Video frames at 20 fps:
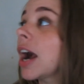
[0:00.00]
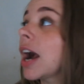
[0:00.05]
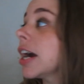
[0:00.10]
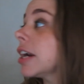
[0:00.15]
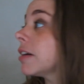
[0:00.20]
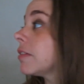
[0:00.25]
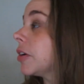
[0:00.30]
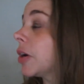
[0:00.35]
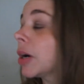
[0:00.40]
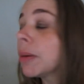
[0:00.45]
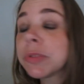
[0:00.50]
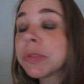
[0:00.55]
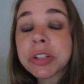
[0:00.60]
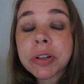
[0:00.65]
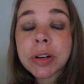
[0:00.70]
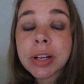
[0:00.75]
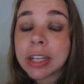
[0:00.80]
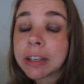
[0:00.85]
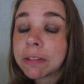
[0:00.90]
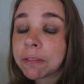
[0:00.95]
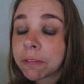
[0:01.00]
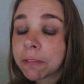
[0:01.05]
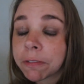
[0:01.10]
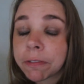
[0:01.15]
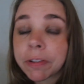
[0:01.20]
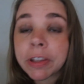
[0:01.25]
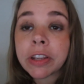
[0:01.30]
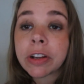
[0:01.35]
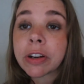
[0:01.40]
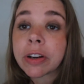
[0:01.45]
I don't know. I'm sure I can
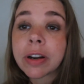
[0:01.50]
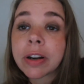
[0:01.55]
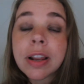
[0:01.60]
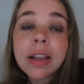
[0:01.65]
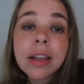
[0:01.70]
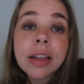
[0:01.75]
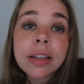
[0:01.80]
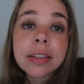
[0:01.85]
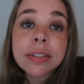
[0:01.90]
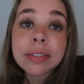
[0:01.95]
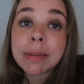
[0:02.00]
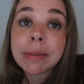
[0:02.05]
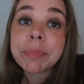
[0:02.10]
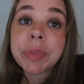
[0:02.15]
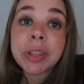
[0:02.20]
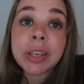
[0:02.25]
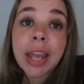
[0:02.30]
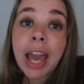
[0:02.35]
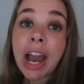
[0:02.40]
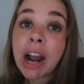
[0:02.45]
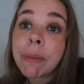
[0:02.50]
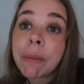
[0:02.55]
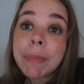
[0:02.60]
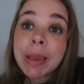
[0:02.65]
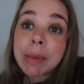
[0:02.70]
figure something out.